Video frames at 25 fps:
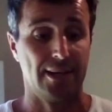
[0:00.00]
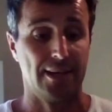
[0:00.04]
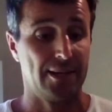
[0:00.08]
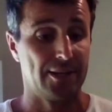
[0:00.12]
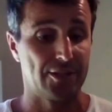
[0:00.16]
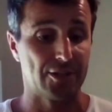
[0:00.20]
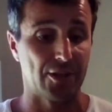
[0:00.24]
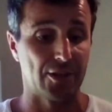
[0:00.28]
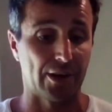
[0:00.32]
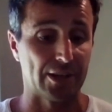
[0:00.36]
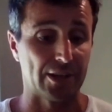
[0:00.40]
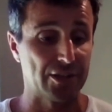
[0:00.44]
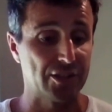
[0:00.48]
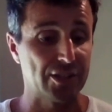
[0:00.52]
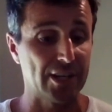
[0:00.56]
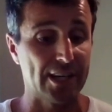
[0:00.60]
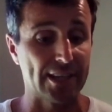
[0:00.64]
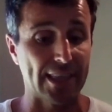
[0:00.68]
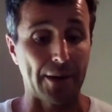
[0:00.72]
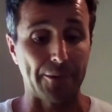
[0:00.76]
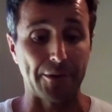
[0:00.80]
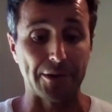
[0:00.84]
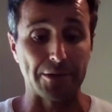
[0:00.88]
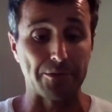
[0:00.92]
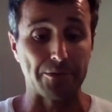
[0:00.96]
So I shared
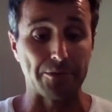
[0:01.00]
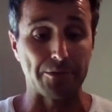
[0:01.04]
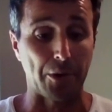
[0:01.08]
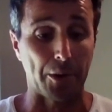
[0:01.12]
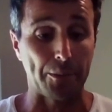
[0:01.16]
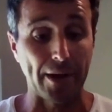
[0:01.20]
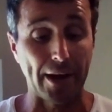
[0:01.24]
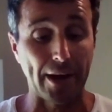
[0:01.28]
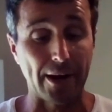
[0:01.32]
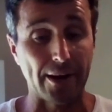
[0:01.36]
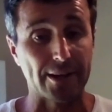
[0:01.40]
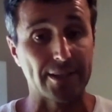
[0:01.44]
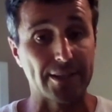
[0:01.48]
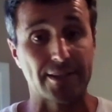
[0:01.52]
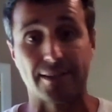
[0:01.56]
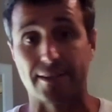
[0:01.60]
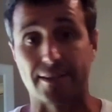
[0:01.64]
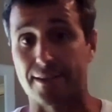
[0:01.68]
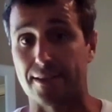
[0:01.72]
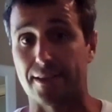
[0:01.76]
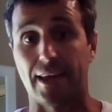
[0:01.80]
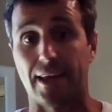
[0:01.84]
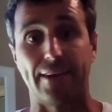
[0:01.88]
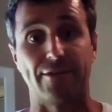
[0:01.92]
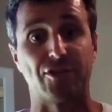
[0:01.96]
that with my
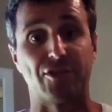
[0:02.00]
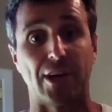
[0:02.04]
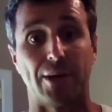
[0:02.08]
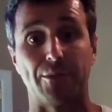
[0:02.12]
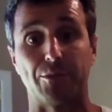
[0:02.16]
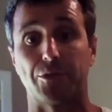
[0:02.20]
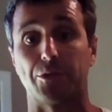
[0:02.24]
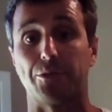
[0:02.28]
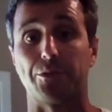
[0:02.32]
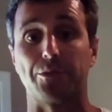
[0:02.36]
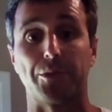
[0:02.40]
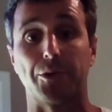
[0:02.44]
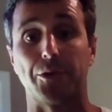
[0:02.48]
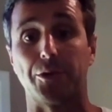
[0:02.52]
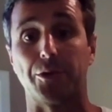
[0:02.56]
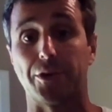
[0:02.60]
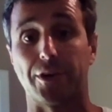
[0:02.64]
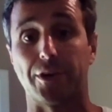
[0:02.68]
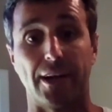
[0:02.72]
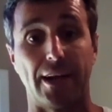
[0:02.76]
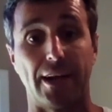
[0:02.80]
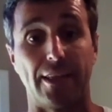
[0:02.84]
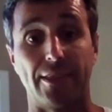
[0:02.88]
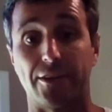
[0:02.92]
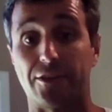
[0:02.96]
parents. They've jumped on board,
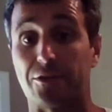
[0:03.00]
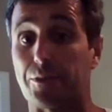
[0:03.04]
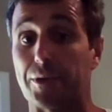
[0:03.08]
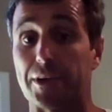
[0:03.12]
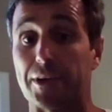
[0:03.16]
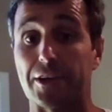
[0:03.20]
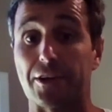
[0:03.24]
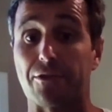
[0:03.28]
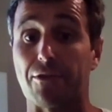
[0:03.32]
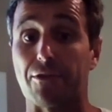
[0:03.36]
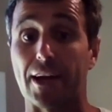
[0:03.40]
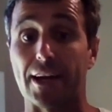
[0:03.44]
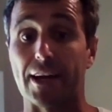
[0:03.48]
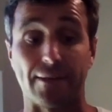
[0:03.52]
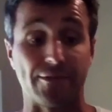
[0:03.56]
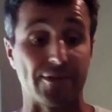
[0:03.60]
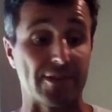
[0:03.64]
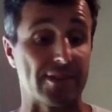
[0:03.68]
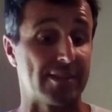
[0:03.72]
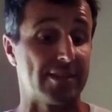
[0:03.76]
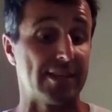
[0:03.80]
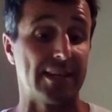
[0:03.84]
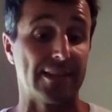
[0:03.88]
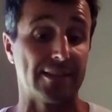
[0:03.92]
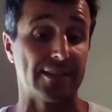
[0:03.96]
and it's been great ever
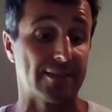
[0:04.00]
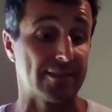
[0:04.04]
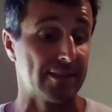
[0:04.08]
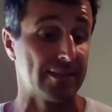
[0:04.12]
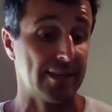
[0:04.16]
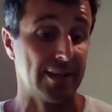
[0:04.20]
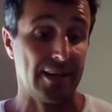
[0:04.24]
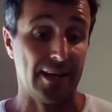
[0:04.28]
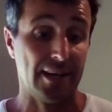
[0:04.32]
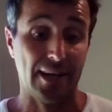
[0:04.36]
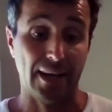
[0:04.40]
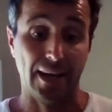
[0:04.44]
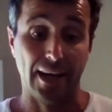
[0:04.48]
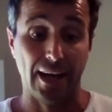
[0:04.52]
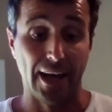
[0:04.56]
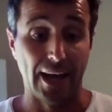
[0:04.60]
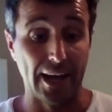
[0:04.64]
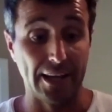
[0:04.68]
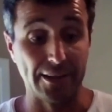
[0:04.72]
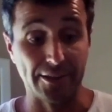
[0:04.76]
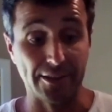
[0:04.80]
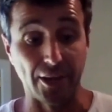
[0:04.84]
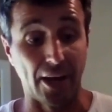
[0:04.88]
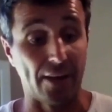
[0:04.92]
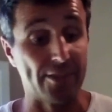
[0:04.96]
since.
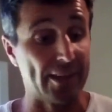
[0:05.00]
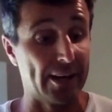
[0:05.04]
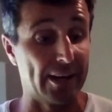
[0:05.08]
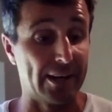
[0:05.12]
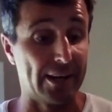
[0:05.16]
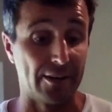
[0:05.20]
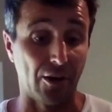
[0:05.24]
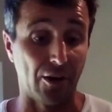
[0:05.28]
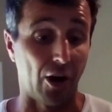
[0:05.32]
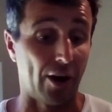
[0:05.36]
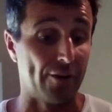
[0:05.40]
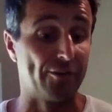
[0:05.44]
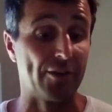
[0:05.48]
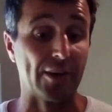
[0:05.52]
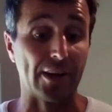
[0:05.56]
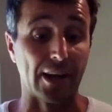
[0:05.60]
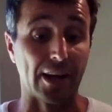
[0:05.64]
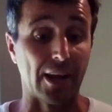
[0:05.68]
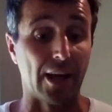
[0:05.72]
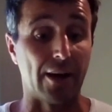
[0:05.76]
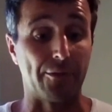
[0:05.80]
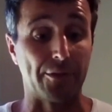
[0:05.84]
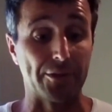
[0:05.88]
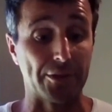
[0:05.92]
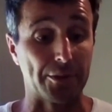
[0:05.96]
And so then I fell in
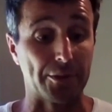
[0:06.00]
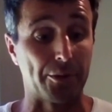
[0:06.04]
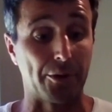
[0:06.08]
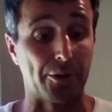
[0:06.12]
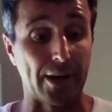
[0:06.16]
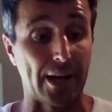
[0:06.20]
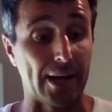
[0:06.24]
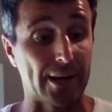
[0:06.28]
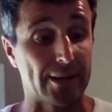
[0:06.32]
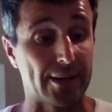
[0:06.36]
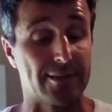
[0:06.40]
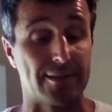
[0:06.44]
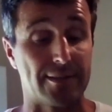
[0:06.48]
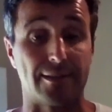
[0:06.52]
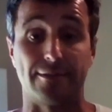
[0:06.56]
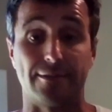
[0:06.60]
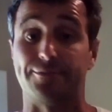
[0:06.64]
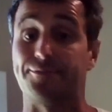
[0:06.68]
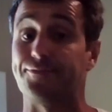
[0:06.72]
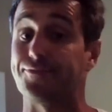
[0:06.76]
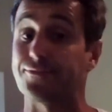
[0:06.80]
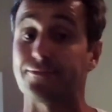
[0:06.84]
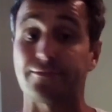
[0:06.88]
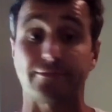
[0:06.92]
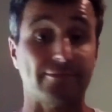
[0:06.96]
love with the products, and
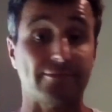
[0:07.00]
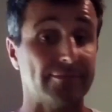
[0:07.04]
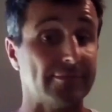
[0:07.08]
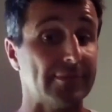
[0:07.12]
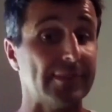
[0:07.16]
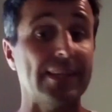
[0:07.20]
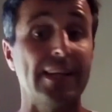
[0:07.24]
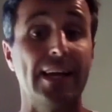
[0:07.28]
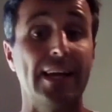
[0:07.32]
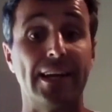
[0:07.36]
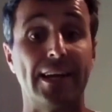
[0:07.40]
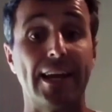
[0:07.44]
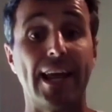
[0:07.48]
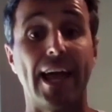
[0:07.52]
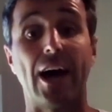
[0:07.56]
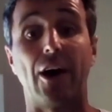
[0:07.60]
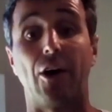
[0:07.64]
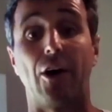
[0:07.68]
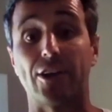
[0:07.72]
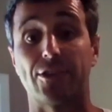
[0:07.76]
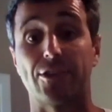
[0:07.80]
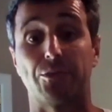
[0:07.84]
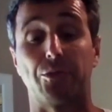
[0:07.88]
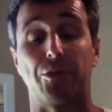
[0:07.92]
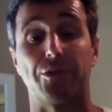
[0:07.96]
now
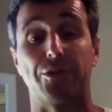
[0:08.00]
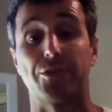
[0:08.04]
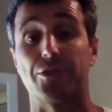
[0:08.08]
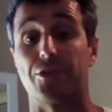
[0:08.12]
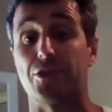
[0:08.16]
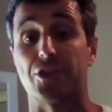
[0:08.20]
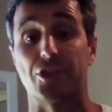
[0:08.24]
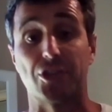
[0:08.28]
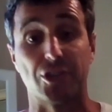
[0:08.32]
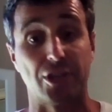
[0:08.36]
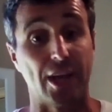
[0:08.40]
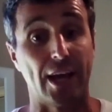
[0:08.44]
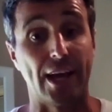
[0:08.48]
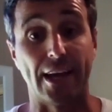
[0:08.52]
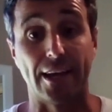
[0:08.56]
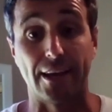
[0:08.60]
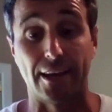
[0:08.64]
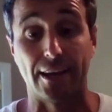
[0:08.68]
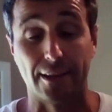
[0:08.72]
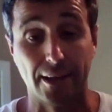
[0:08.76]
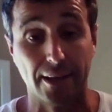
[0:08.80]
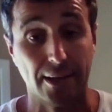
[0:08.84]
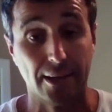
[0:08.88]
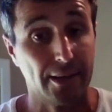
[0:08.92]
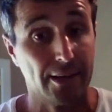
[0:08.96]
I just want to
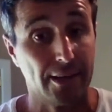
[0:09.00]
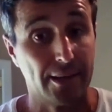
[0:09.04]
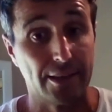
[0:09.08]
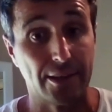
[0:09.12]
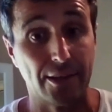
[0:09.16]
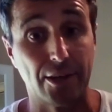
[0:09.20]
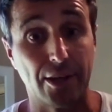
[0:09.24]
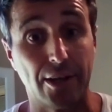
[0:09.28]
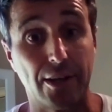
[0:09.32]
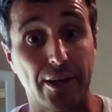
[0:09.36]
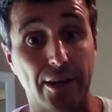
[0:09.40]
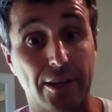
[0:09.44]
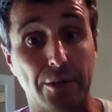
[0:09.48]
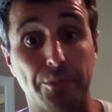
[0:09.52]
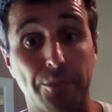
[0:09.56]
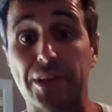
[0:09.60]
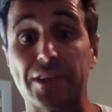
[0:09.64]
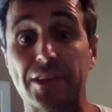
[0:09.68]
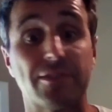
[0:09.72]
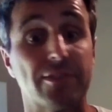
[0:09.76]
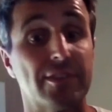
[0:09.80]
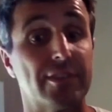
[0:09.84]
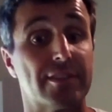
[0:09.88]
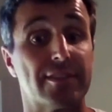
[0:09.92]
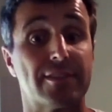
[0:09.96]
share the
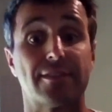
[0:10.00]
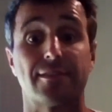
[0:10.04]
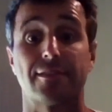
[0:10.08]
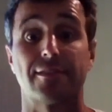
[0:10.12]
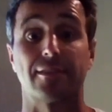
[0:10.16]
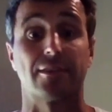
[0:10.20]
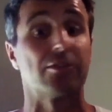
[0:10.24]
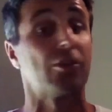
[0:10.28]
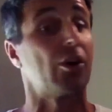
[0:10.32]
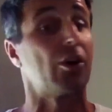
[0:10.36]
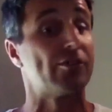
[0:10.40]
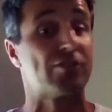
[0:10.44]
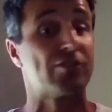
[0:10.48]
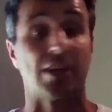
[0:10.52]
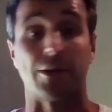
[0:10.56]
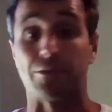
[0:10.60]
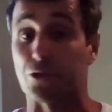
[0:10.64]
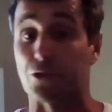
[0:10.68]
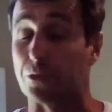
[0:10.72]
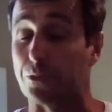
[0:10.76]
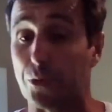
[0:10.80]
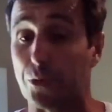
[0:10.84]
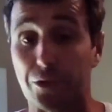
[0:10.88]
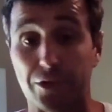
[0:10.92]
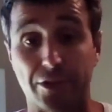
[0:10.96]
business, because I've
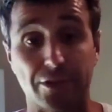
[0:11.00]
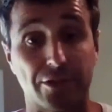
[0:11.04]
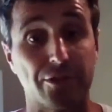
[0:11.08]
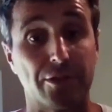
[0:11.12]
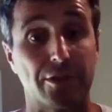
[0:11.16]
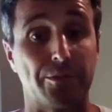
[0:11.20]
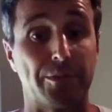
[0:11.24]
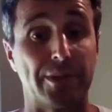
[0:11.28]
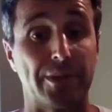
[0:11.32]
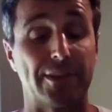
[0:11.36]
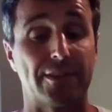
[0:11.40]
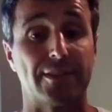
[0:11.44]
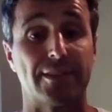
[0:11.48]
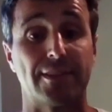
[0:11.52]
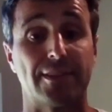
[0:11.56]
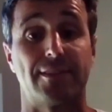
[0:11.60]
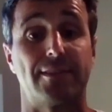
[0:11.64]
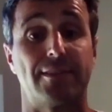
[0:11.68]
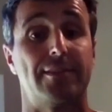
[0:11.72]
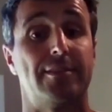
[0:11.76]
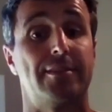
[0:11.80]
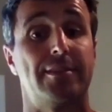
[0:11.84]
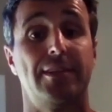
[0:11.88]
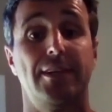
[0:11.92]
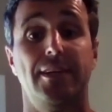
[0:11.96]
jumped on board to do the business
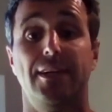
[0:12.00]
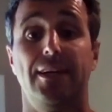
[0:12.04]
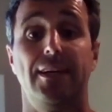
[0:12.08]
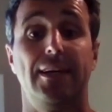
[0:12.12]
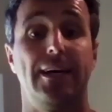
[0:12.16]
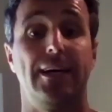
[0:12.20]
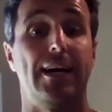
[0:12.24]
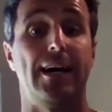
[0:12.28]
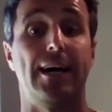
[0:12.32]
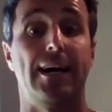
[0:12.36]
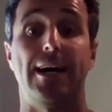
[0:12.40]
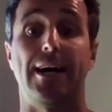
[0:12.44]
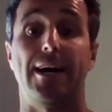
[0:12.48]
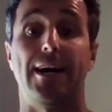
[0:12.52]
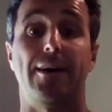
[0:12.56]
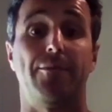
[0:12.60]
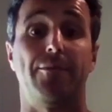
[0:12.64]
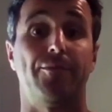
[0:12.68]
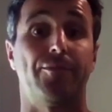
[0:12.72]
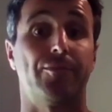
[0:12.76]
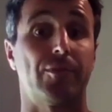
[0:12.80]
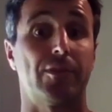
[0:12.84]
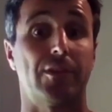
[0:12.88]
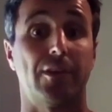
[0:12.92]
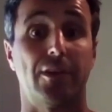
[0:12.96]
and
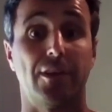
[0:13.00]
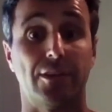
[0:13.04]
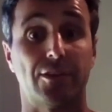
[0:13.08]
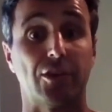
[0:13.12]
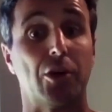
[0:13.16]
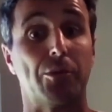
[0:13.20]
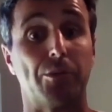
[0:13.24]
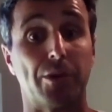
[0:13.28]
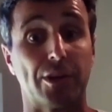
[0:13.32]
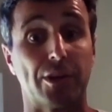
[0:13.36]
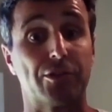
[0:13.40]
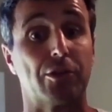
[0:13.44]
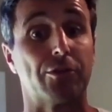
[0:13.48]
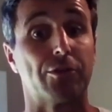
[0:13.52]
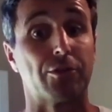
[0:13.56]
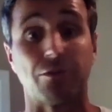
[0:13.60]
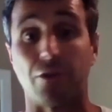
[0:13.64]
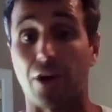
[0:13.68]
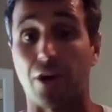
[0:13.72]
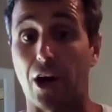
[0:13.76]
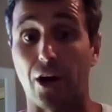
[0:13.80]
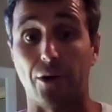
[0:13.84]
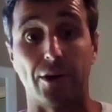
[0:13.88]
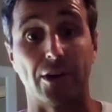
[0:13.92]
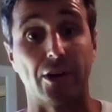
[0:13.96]
to help myself
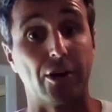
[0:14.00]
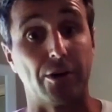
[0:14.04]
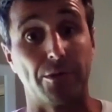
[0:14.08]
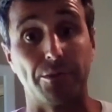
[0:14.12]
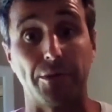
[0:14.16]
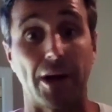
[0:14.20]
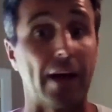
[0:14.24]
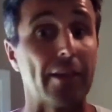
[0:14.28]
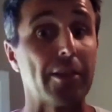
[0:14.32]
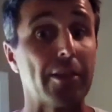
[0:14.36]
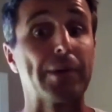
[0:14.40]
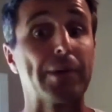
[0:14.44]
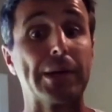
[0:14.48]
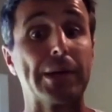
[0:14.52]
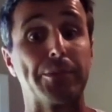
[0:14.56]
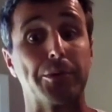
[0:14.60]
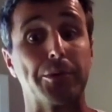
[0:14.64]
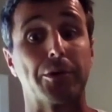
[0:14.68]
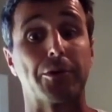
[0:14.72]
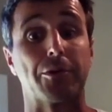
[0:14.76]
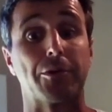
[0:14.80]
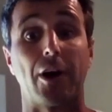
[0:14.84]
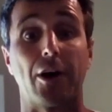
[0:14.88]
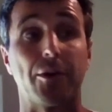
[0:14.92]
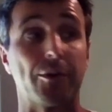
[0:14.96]
grow and help other people
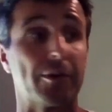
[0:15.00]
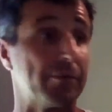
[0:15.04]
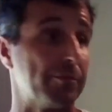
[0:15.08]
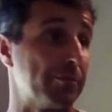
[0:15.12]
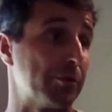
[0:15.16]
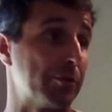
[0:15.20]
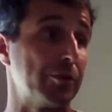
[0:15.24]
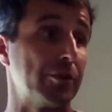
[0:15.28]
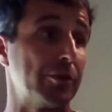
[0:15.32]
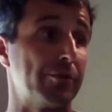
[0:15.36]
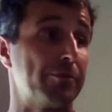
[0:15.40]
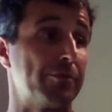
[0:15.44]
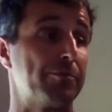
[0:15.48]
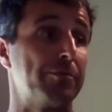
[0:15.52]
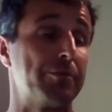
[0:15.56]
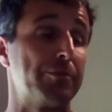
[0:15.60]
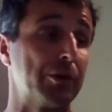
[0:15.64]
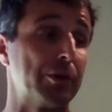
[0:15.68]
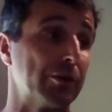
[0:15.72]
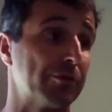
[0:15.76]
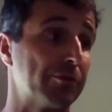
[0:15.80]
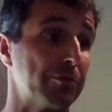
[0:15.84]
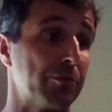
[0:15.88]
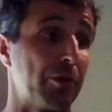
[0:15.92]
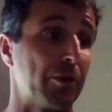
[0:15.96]
grow and
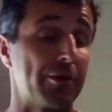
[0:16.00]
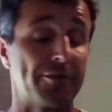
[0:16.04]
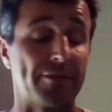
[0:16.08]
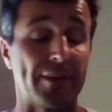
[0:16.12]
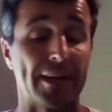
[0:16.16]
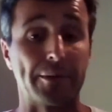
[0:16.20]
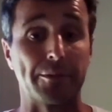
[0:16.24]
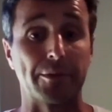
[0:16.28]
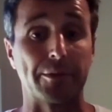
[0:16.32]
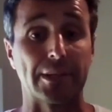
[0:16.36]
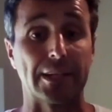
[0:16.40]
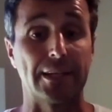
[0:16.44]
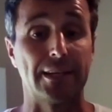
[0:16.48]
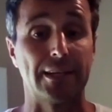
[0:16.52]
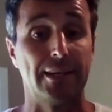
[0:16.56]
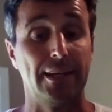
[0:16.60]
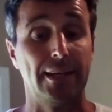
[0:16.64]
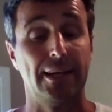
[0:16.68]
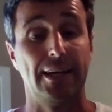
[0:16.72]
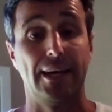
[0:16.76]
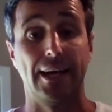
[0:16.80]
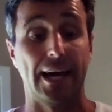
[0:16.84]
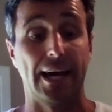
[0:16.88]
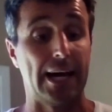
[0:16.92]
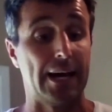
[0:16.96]
build for my family.
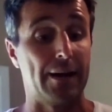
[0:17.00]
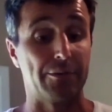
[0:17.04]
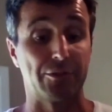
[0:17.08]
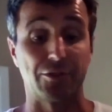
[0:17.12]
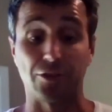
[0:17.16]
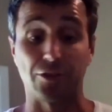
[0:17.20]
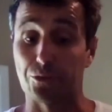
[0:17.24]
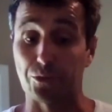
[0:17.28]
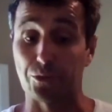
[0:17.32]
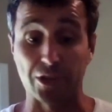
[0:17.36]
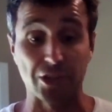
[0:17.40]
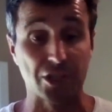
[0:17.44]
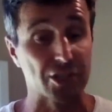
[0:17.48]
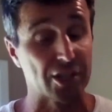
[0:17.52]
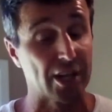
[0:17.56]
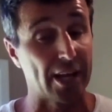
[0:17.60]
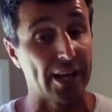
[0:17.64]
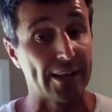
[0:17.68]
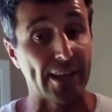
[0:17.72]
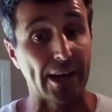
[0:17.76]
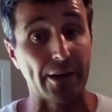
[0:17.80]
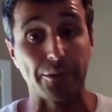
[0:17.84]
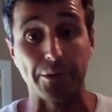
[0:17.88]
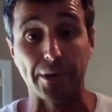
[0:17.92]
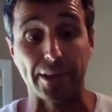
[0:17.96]
So I just want to
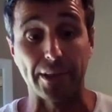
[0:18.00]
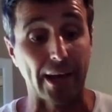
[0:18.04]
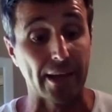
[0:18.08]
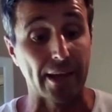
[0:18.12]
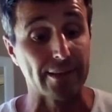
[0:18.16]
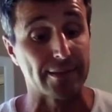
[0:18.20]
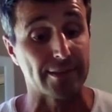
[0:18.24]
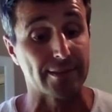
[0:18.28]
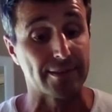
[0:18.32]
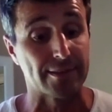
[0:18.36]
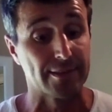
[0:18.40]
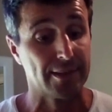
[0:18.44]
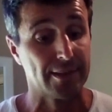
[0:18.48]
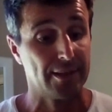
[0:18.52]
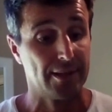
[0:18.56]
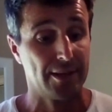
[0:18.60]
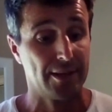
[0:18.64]
share that with others.